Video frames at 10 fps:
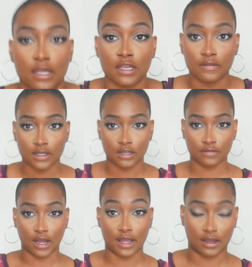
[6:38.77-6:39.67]
Even if
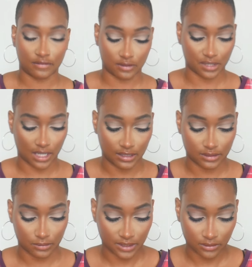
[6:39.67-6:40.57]
I have a
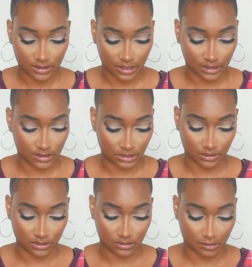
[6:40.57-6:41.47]
blonde wig on, I still
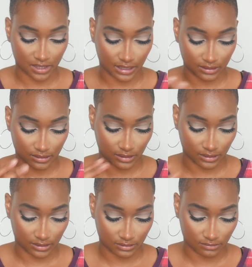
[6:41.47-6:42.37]
use black.
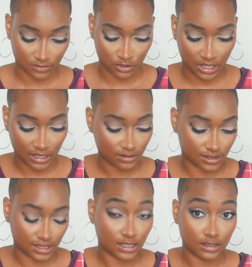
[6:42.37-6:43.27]
I You can't
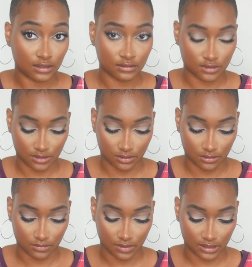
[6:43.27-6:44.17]
see it,
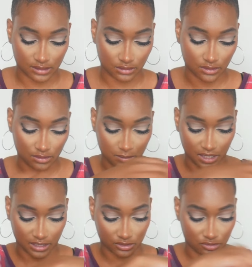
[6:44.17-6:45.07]
so I still use
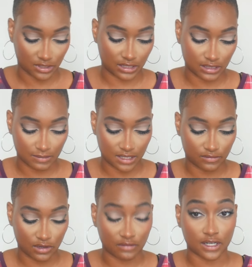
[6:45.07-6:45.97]
black string. I mean,
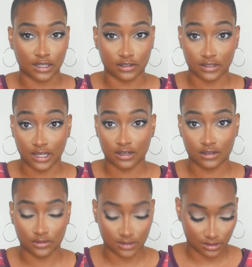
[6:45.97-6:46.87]
if you have colored hair,
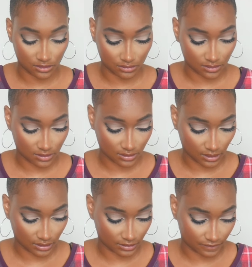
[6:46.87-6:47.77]
you can use
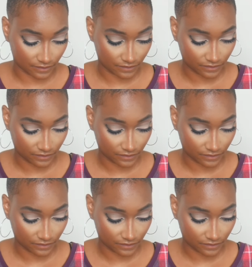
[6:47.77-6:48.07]
um,